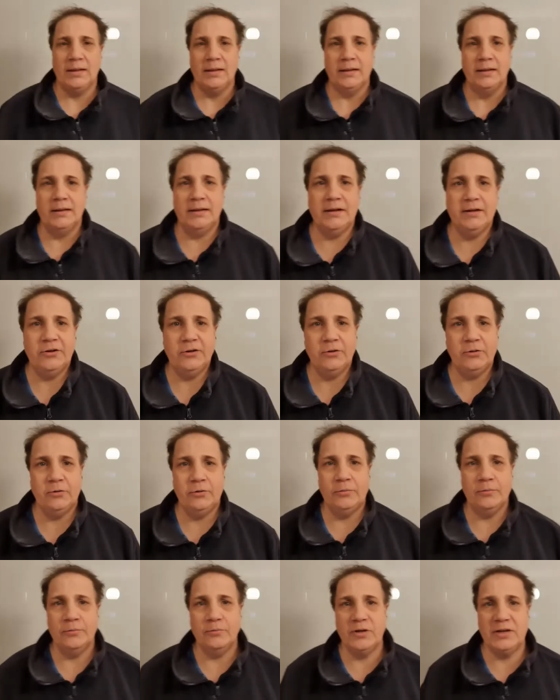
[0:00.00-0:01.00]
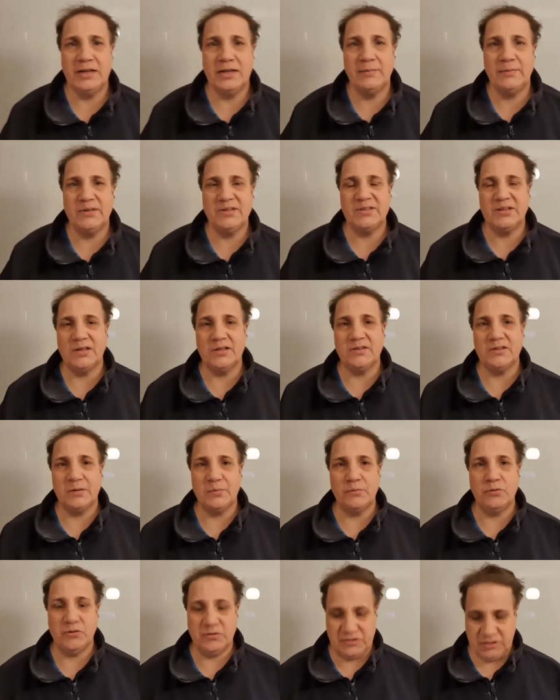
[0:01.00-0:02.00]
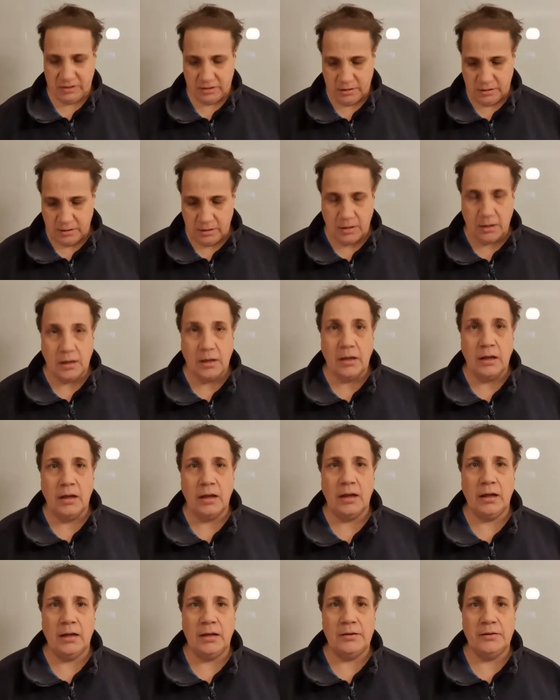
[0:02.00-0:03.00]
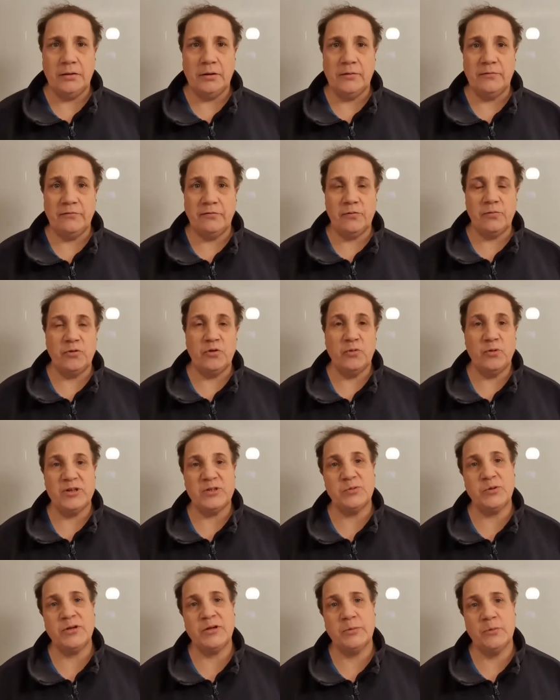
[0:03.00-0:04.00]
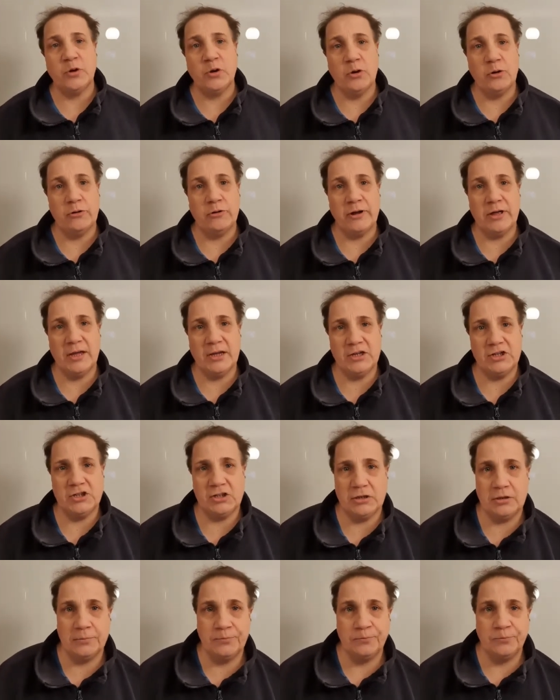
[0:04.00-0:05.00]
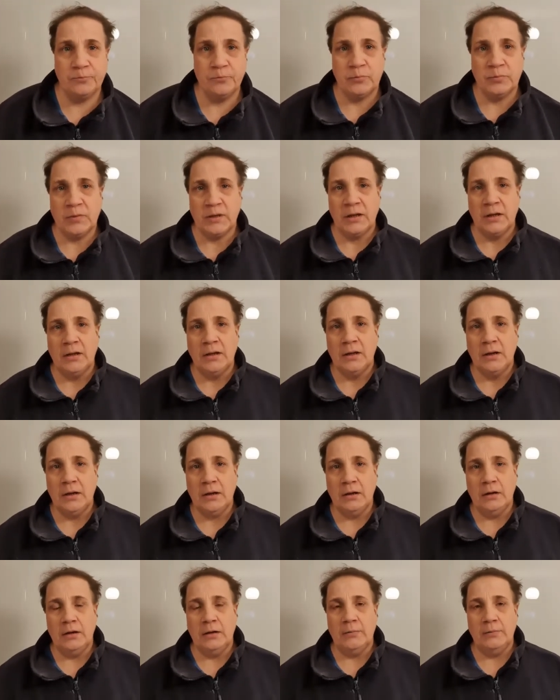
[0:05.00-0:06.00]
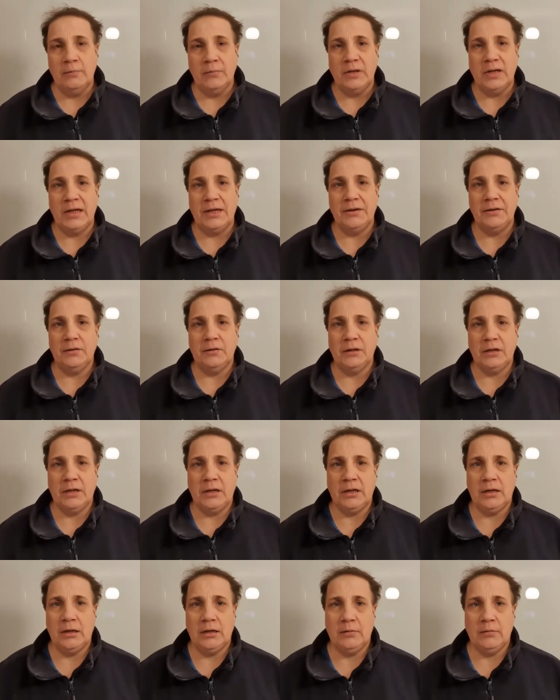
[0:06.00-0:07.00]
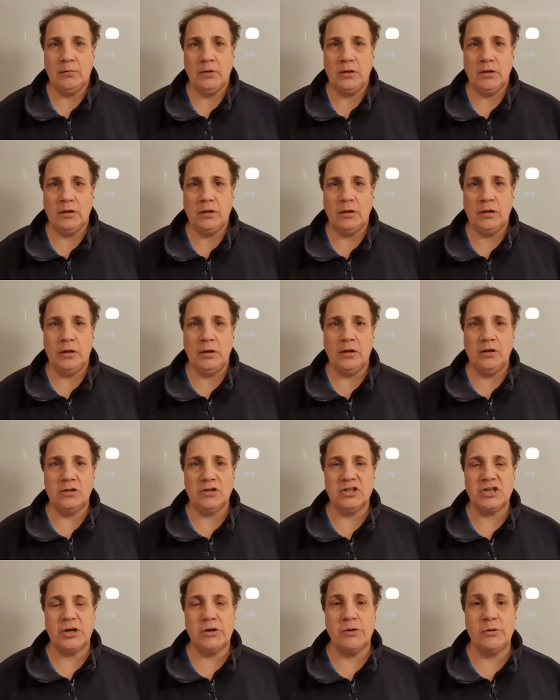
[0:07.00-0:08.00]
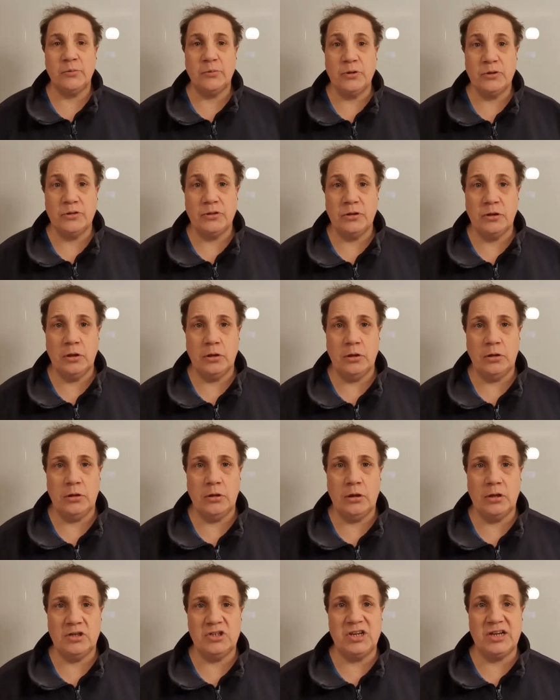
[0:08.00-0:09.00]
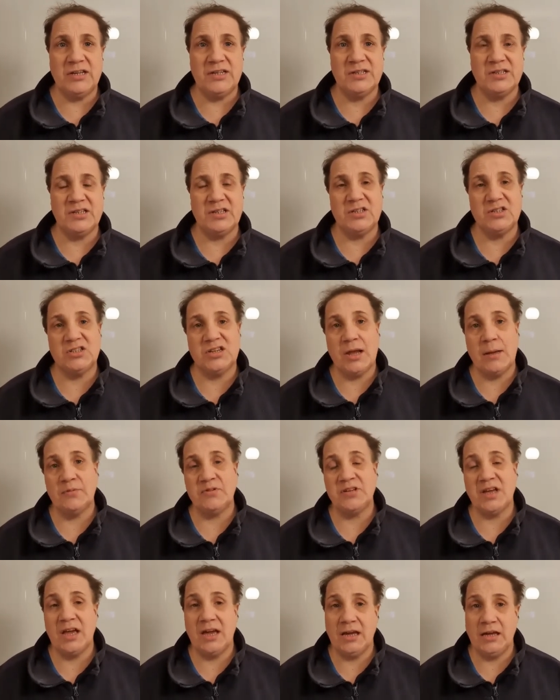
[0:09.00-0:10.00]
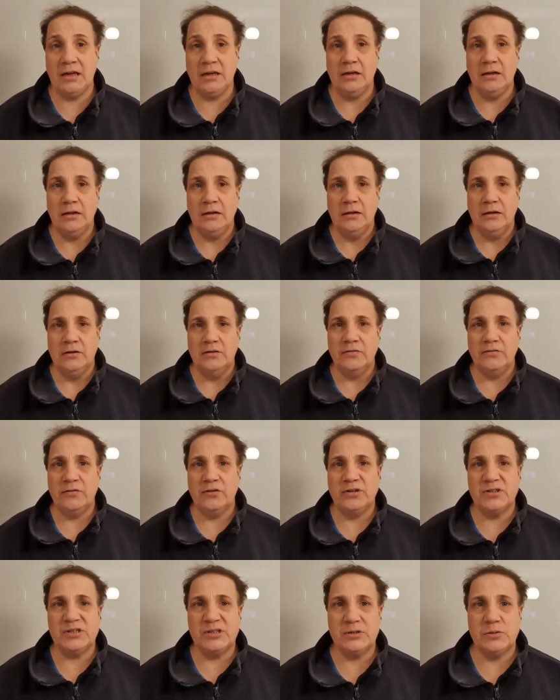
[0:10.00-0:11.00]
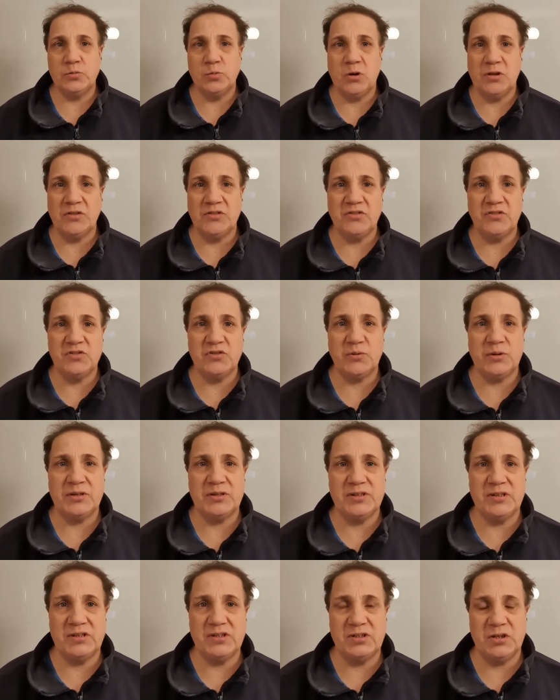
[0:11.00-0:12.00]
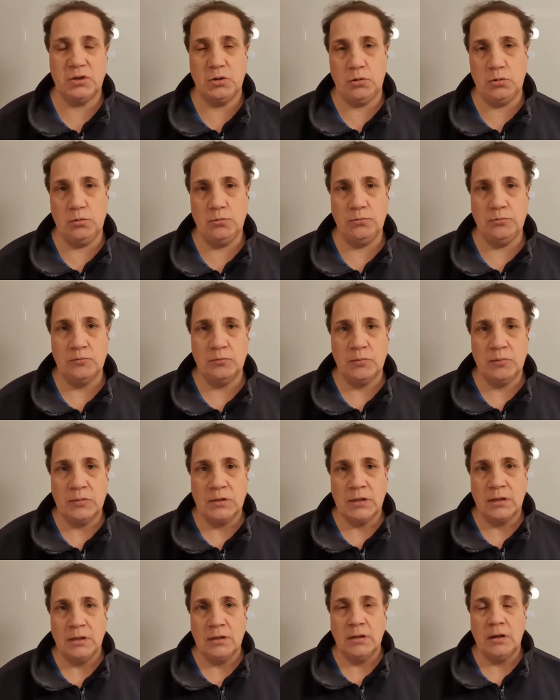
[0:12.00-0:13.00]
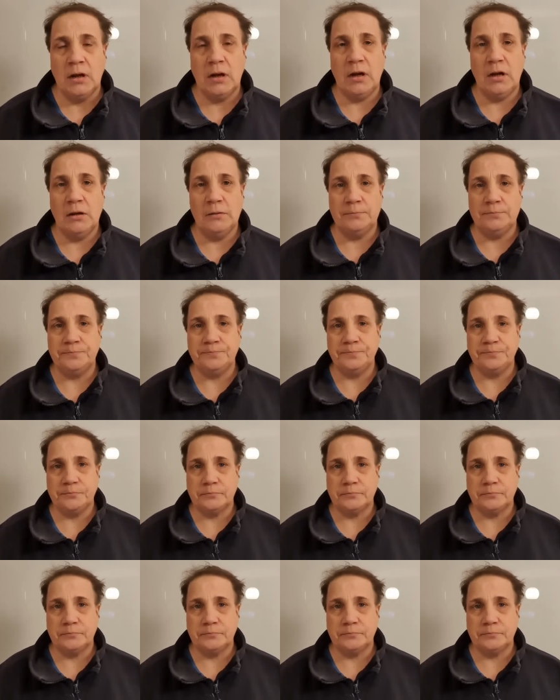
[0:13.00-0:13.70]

Hello, my name is uh, Tim Potter and I'm from the West Wickham congregation um, and I am sharing with you Genesis chapter 8 verses 1 to 22 um,